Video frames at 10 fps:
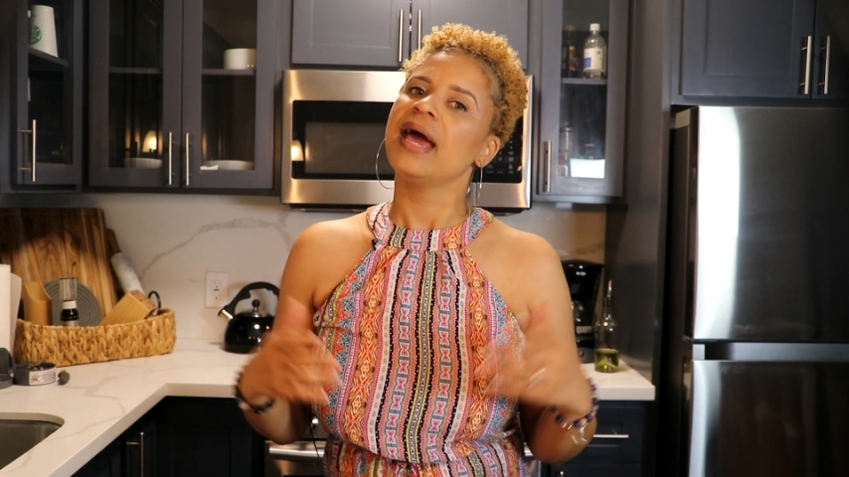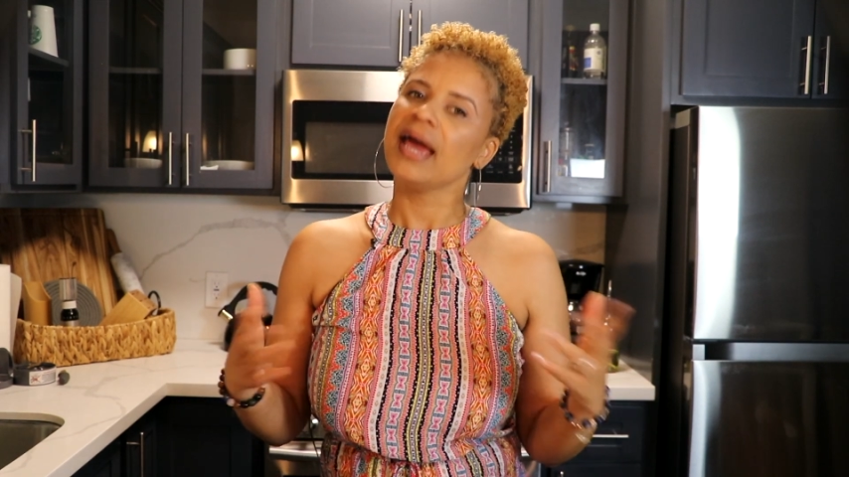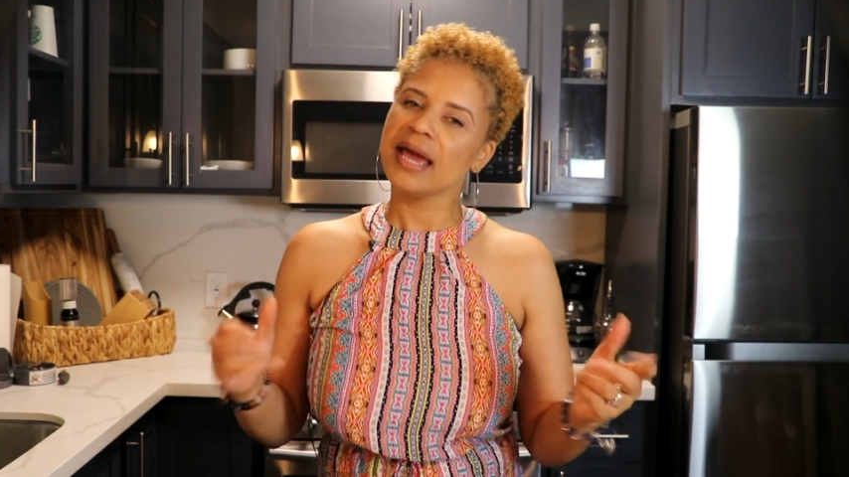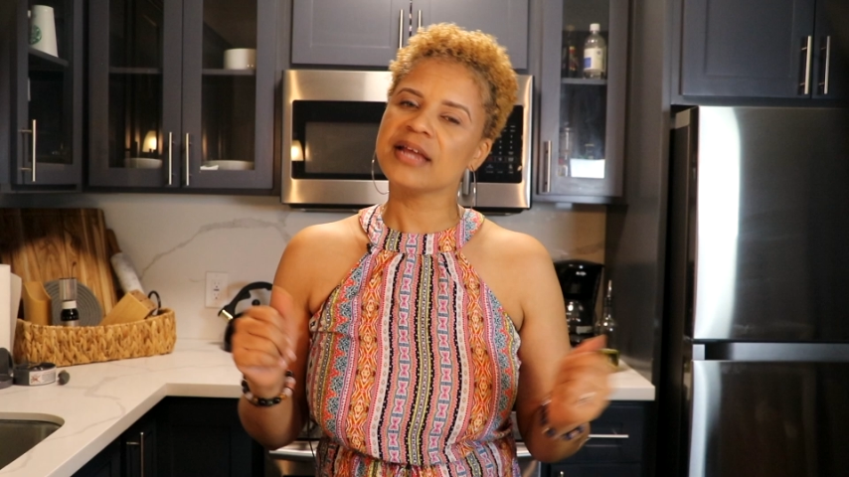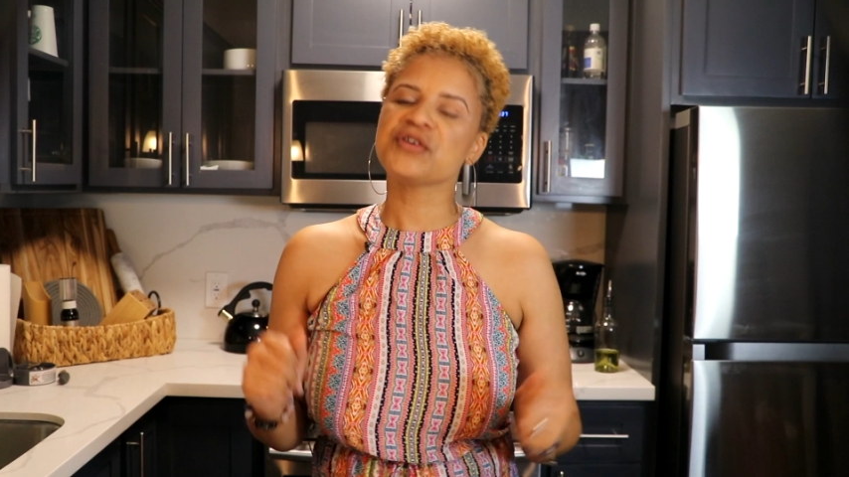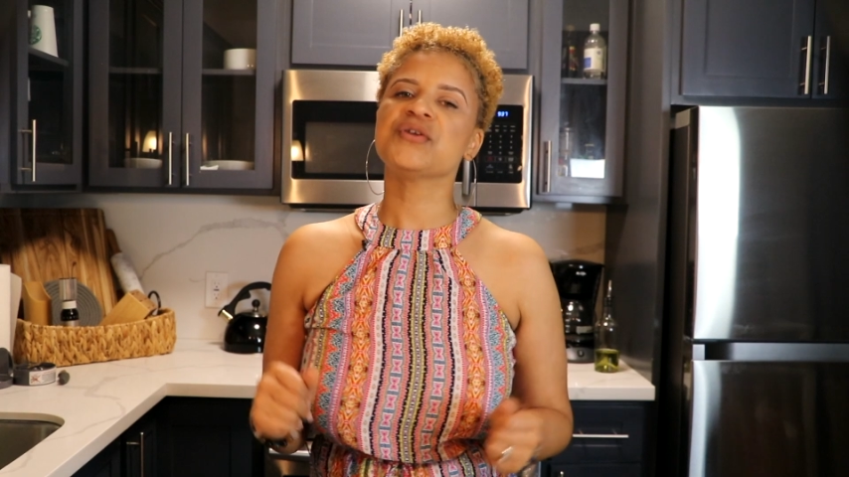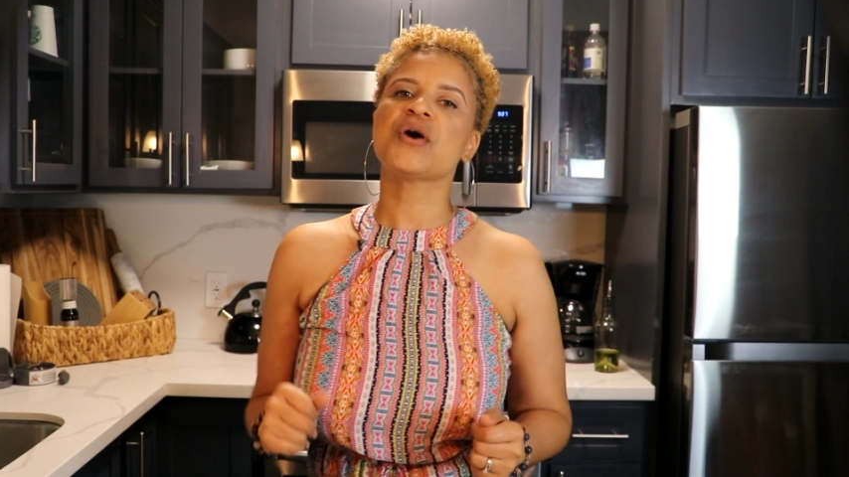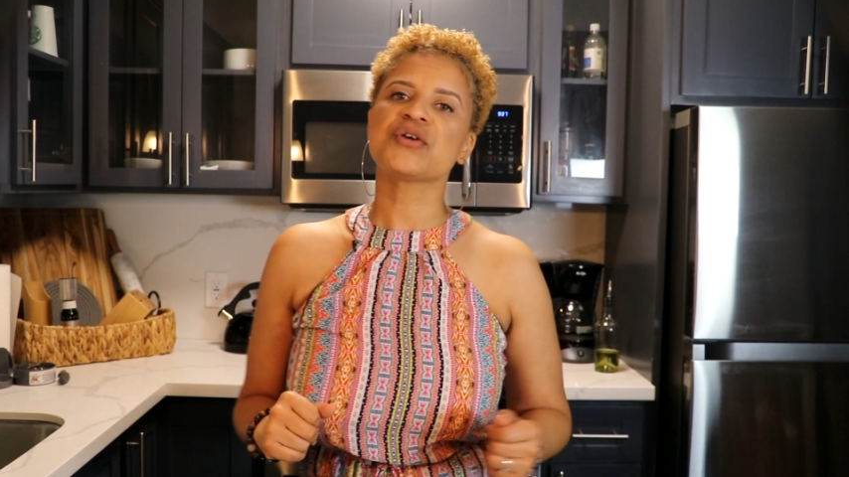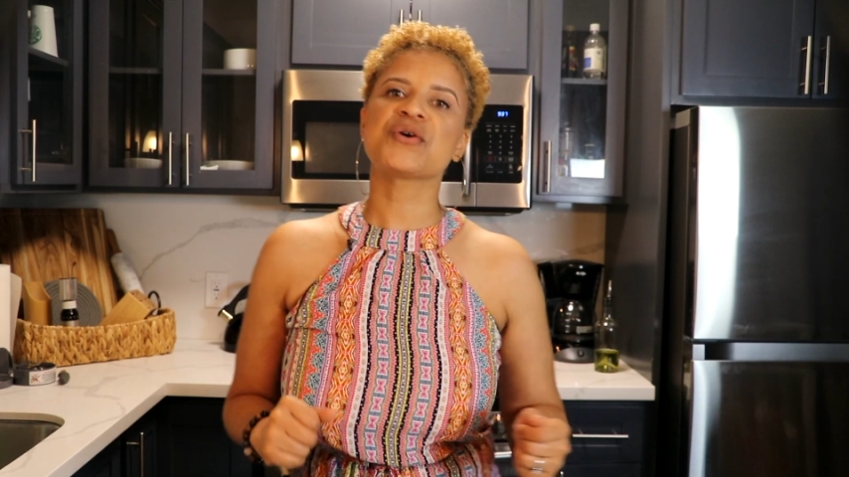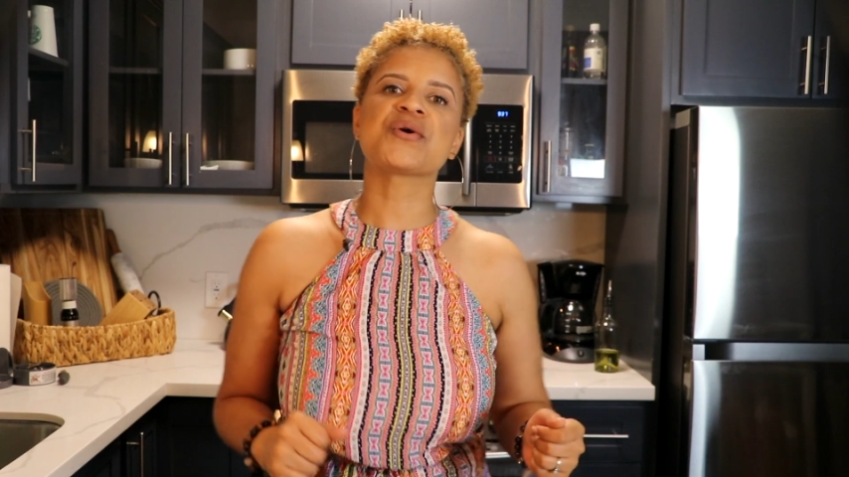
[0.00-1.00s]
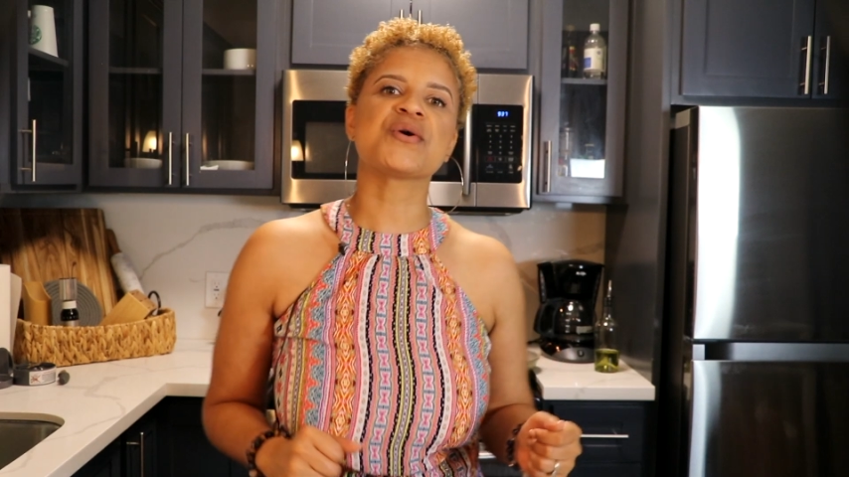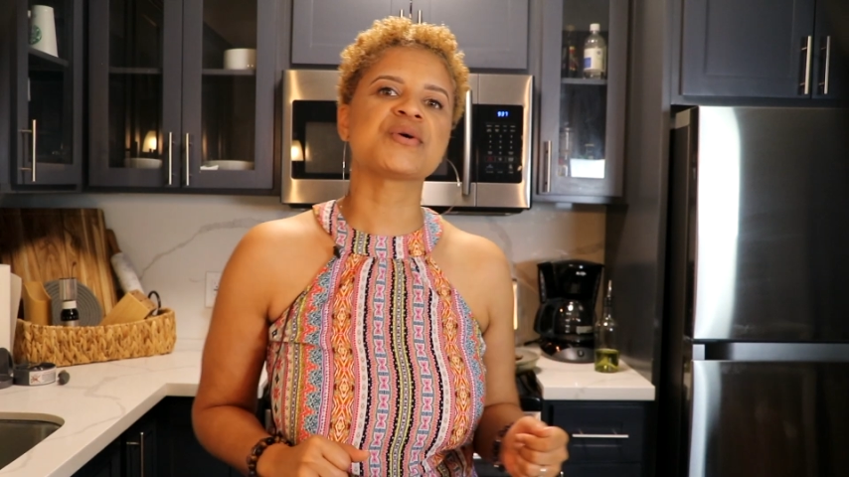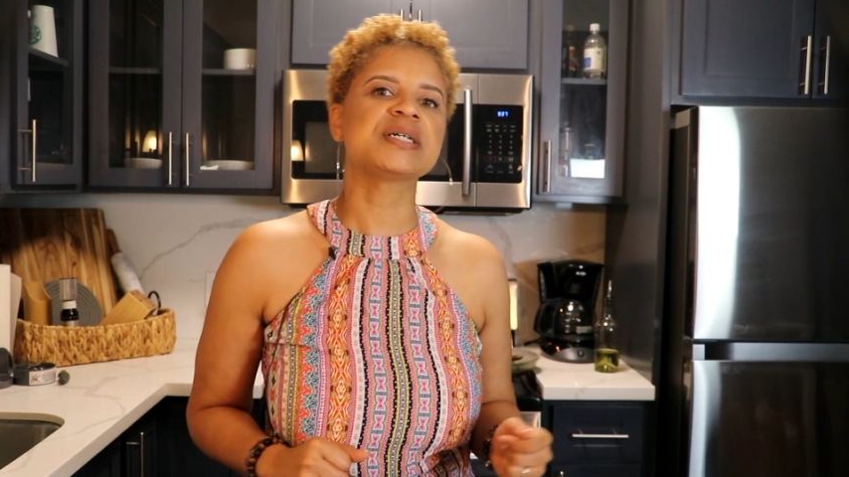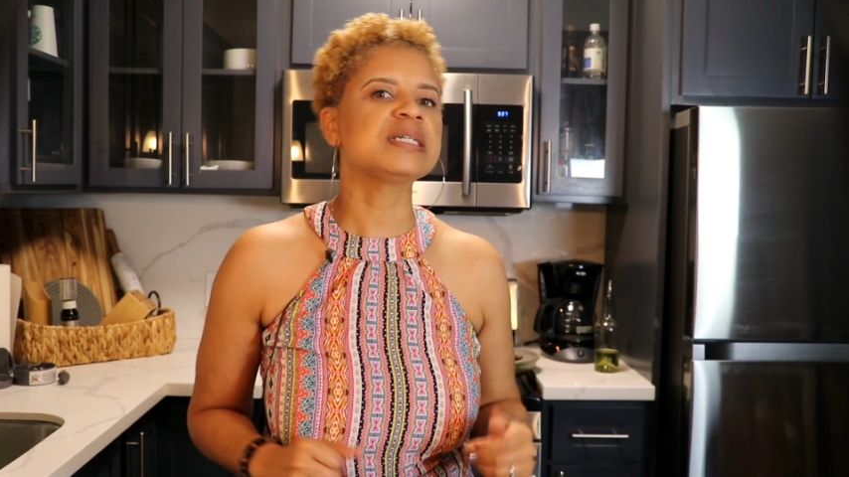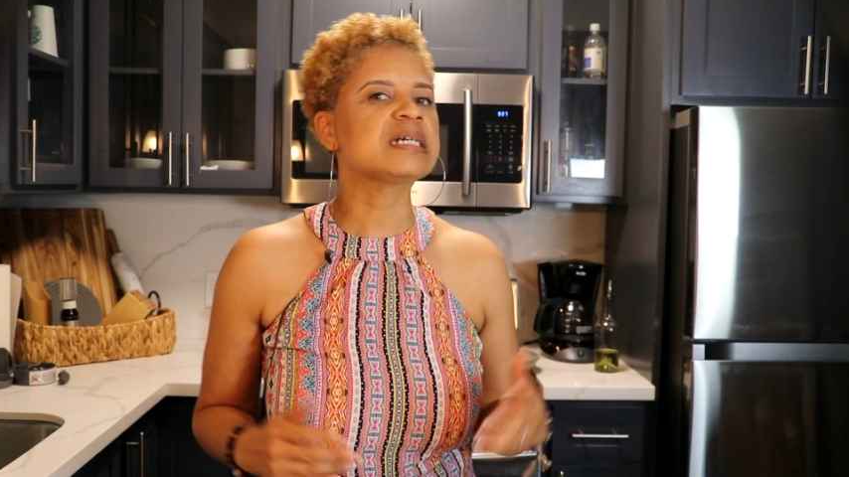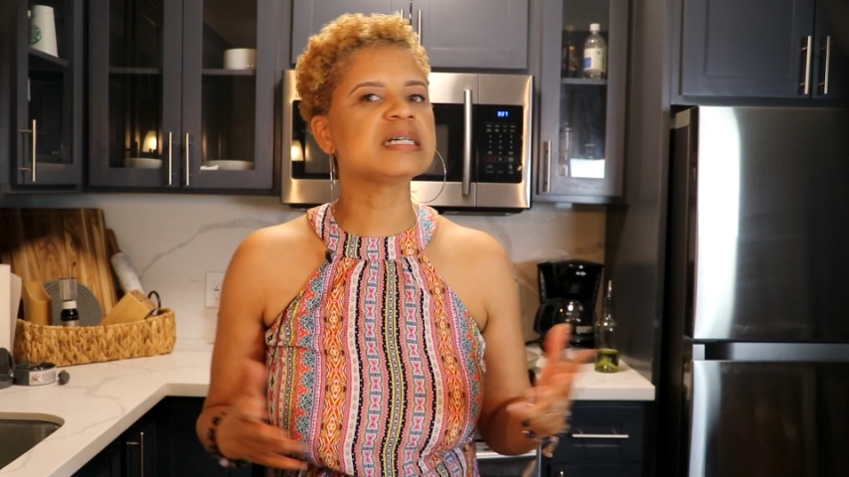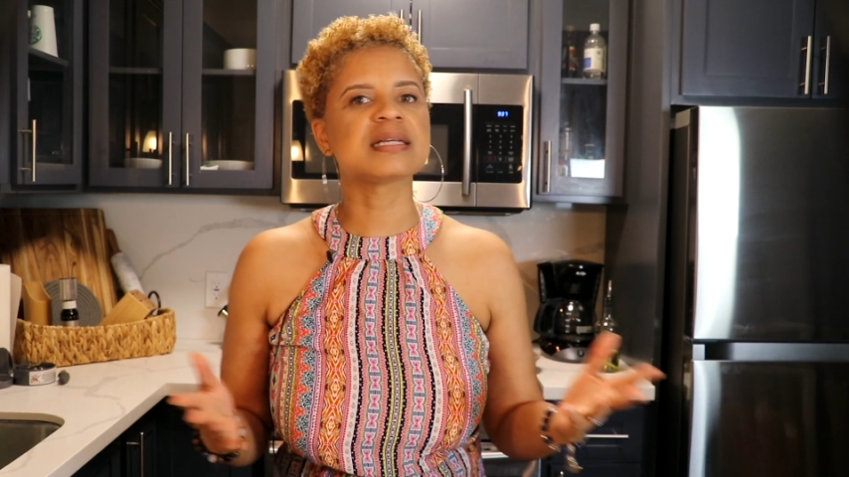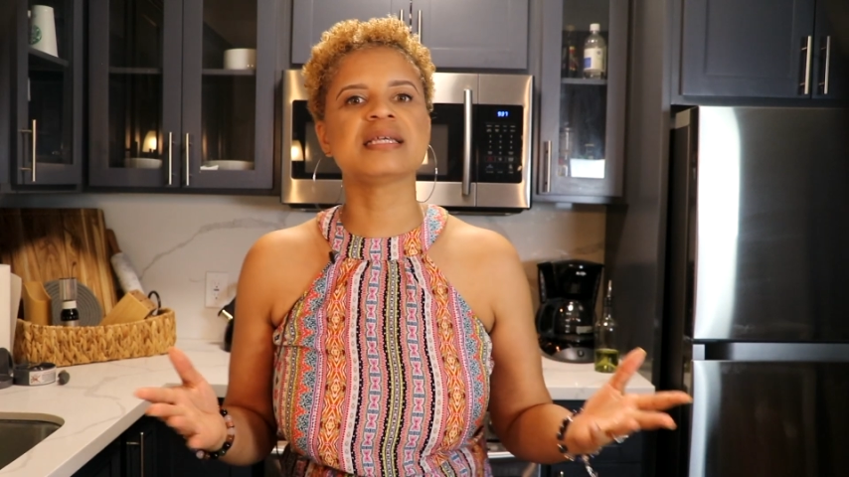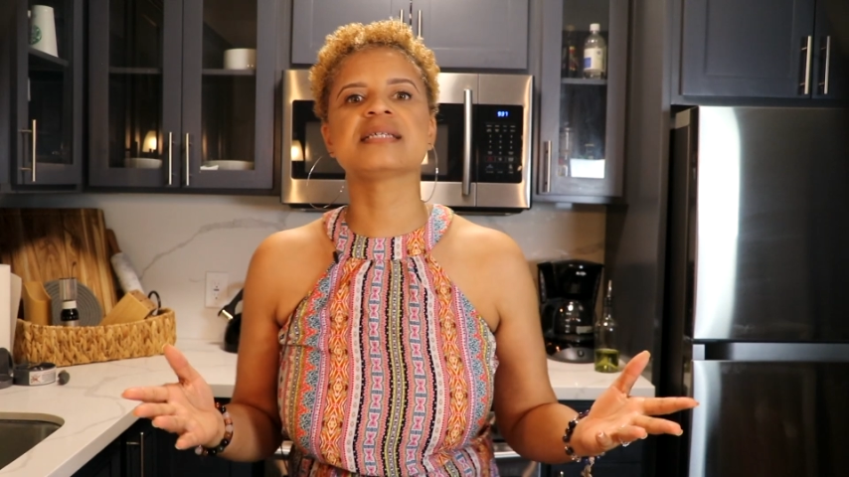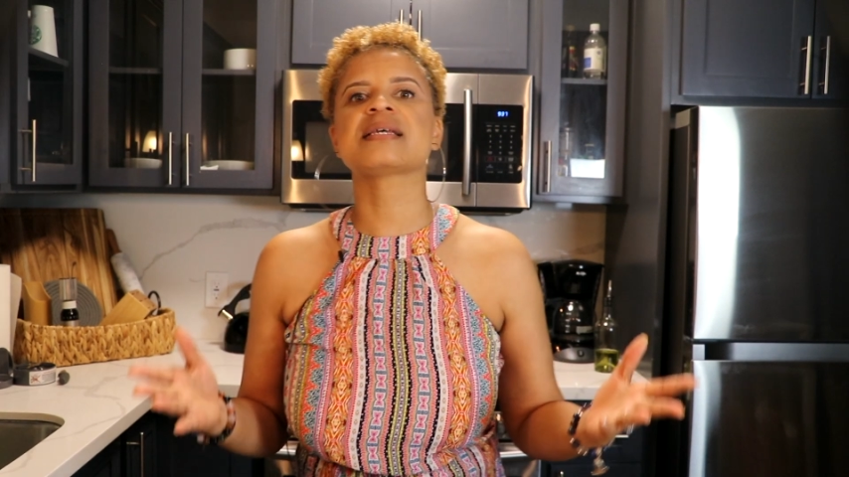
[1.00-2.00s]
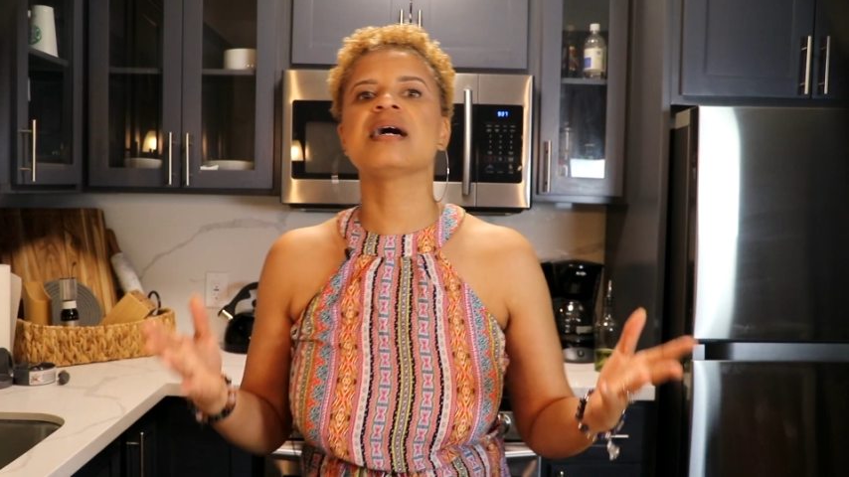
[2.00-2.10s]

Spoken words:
And you know your girl couldn't cook these